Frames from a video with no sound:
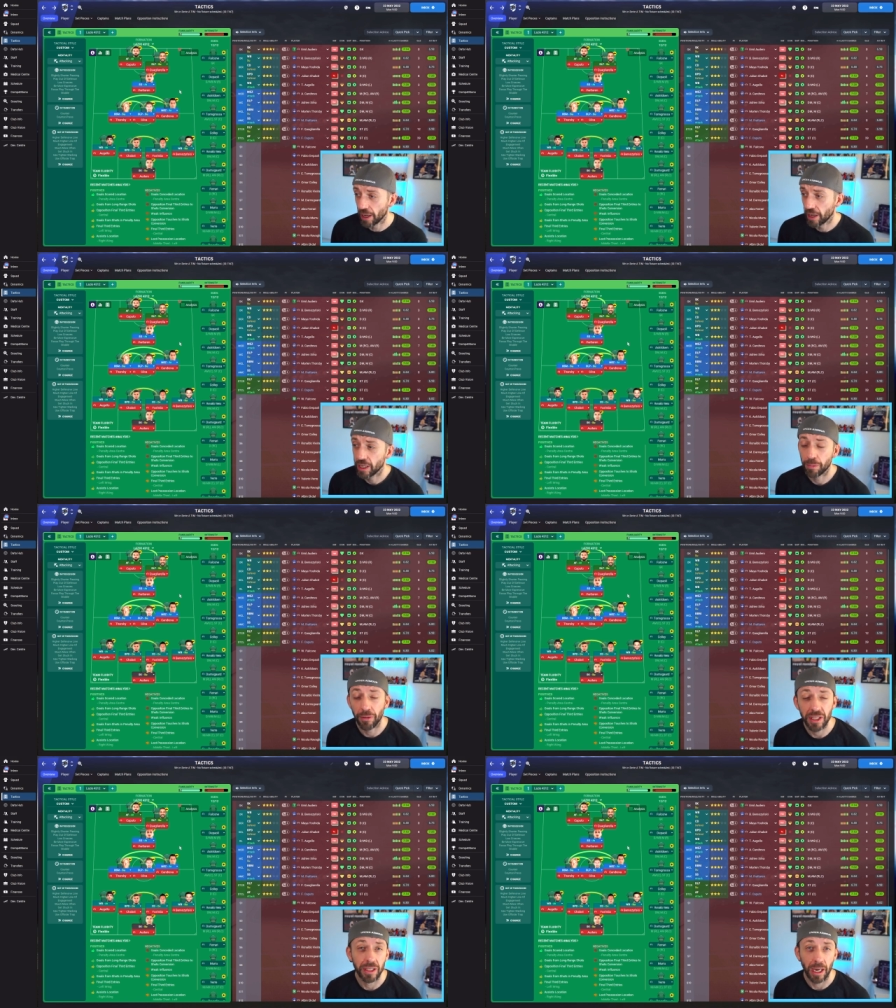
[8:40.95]
is
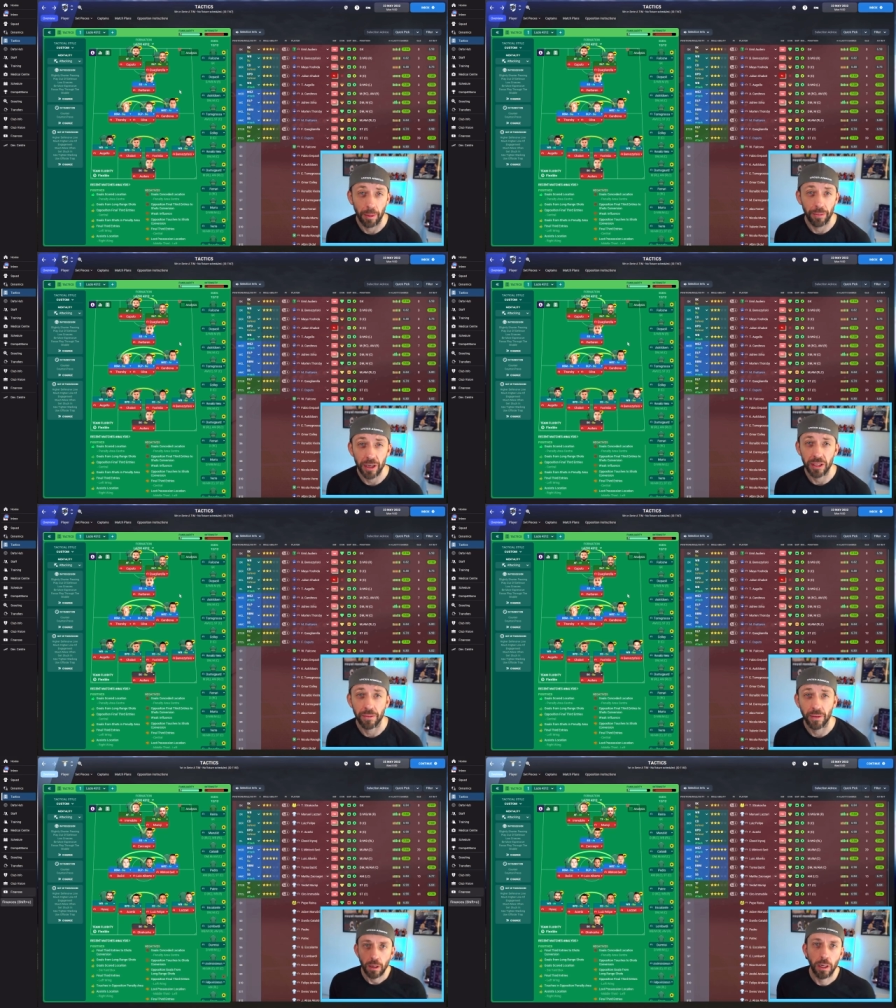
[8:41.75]
pretty damn impressive.
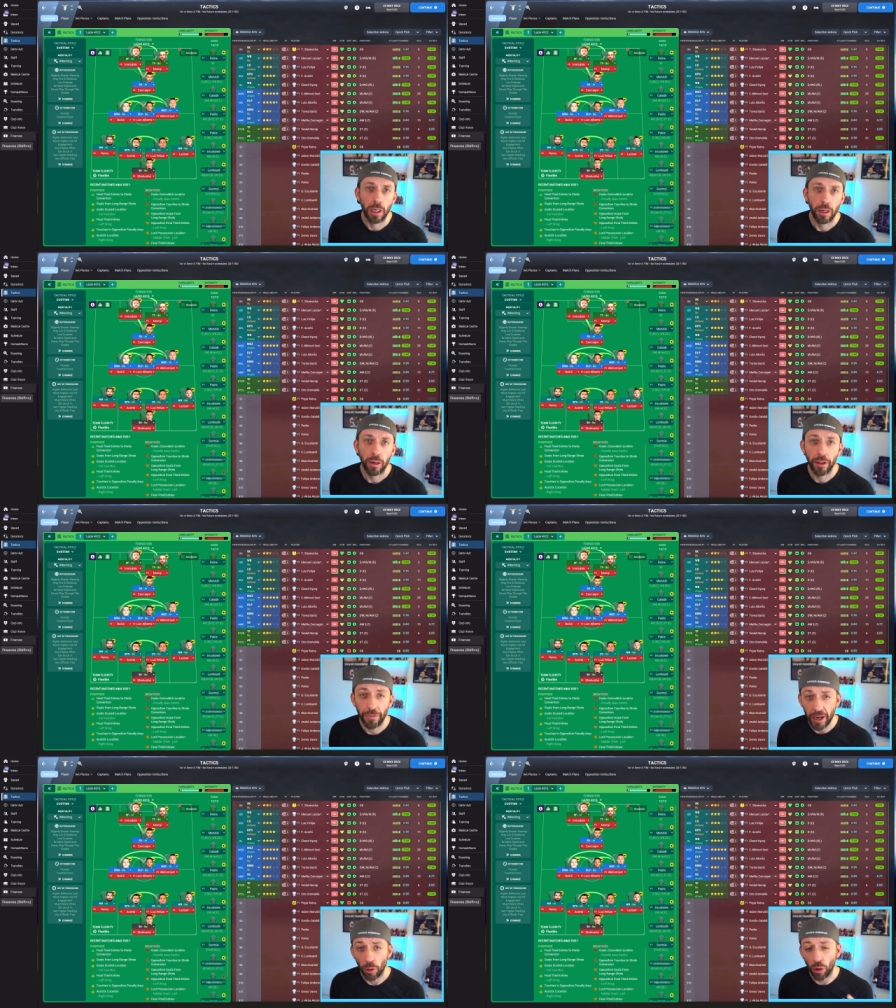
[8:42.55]
The
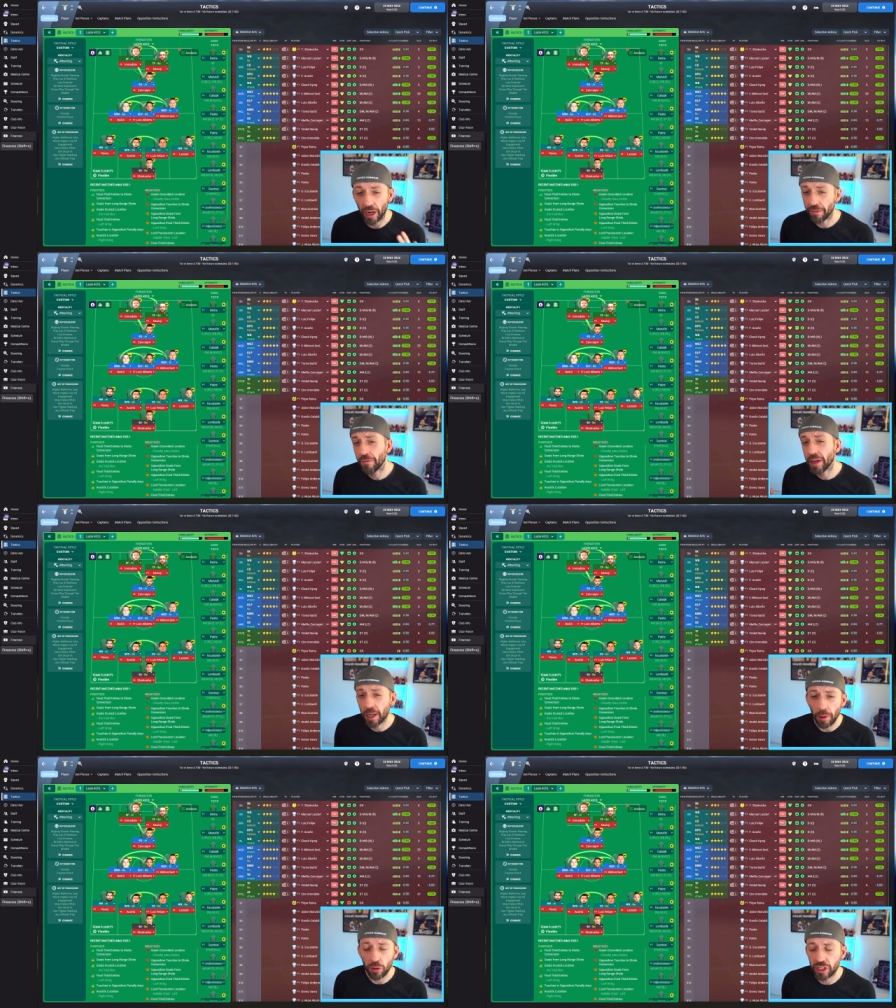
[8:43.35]
final one I'd think
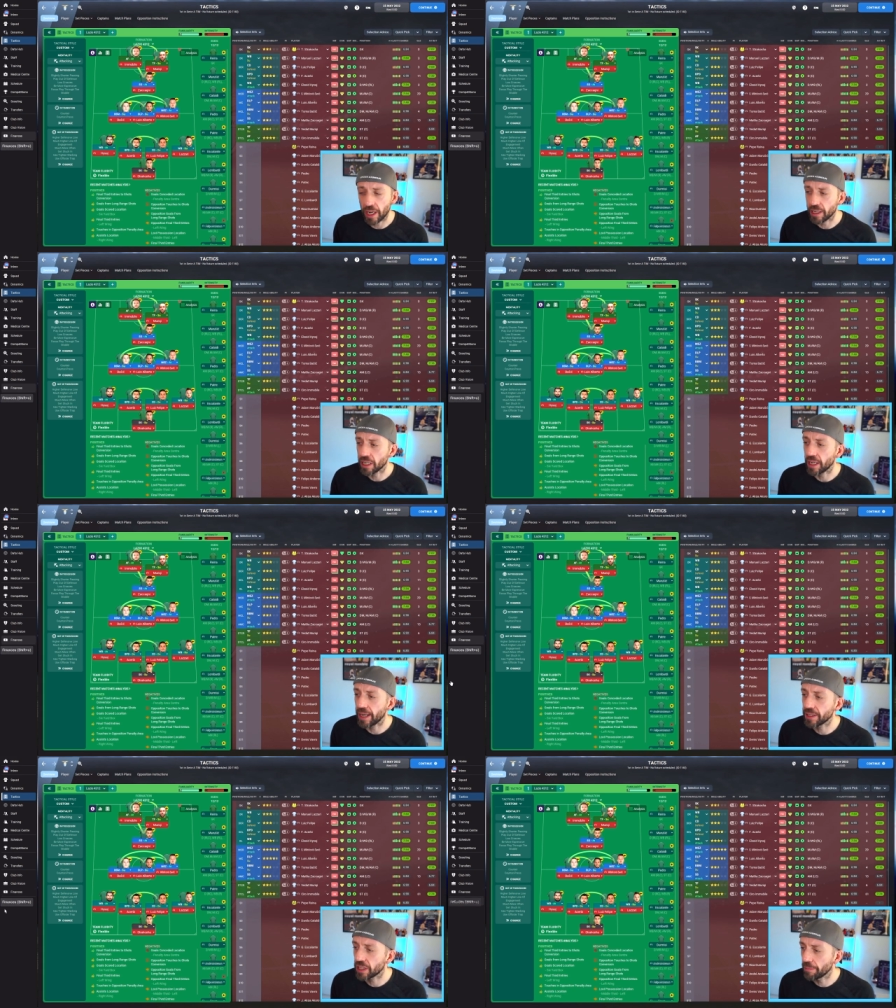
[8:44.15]
about changing
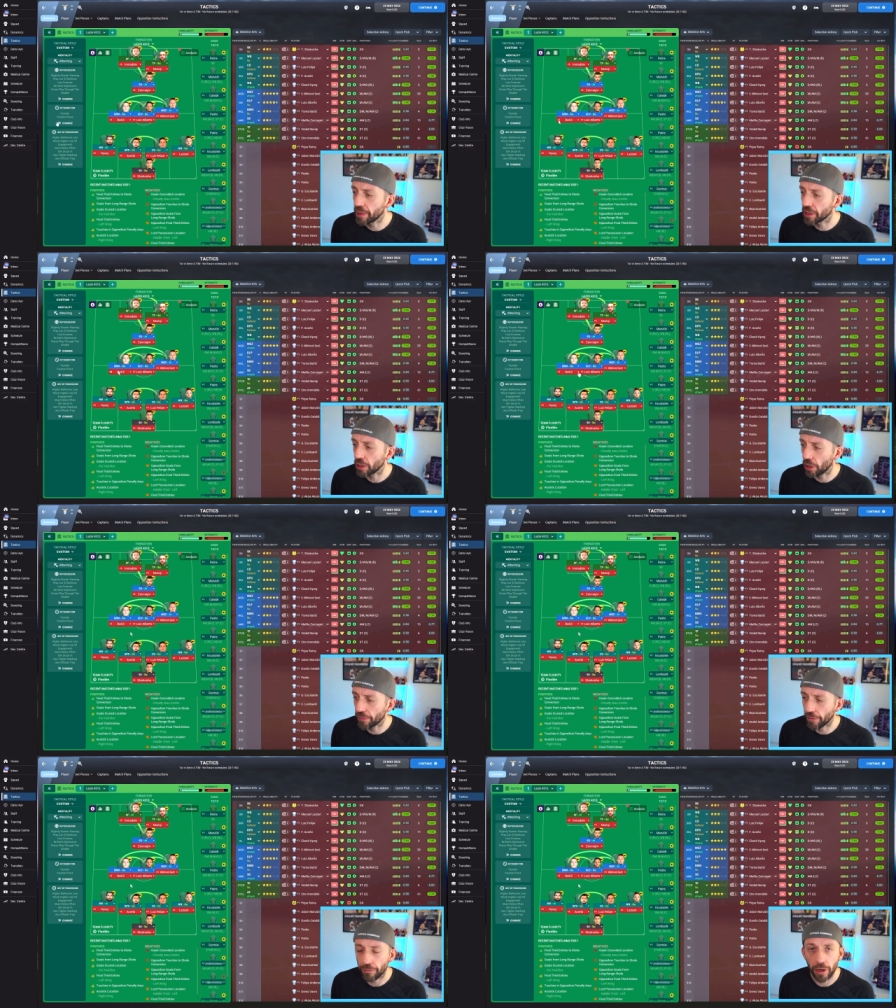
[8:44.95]
is the middle of
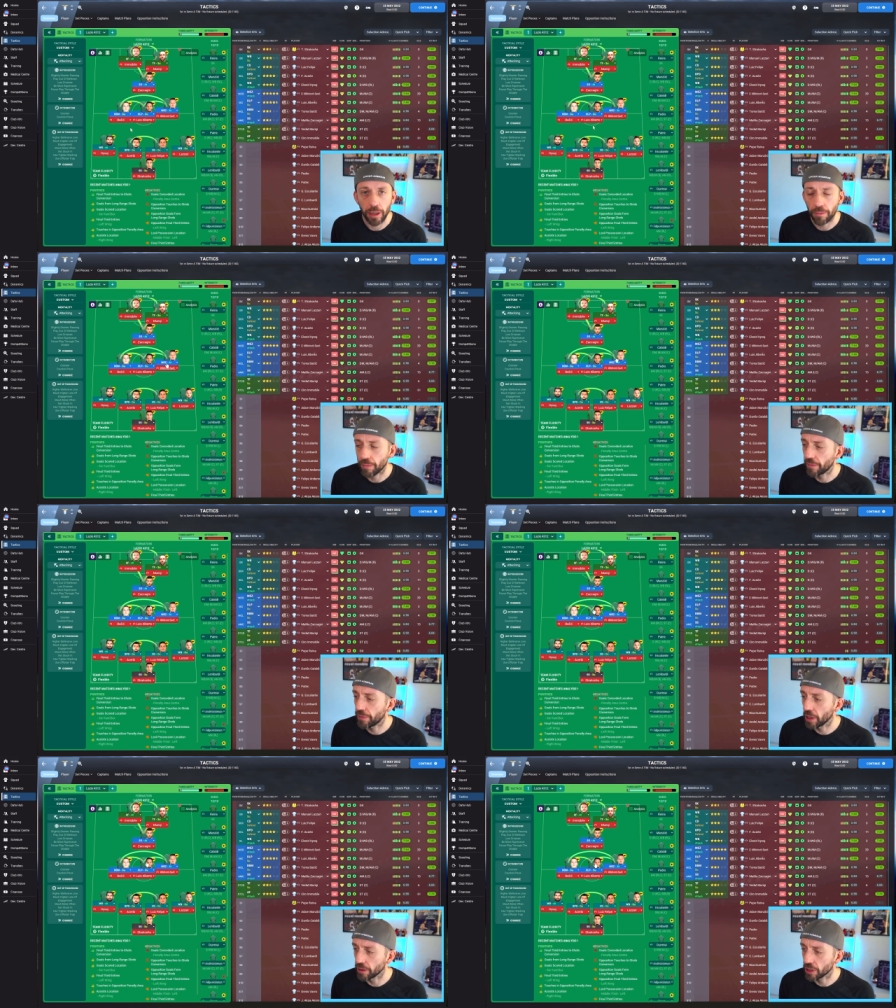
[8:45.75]
the three midfielders.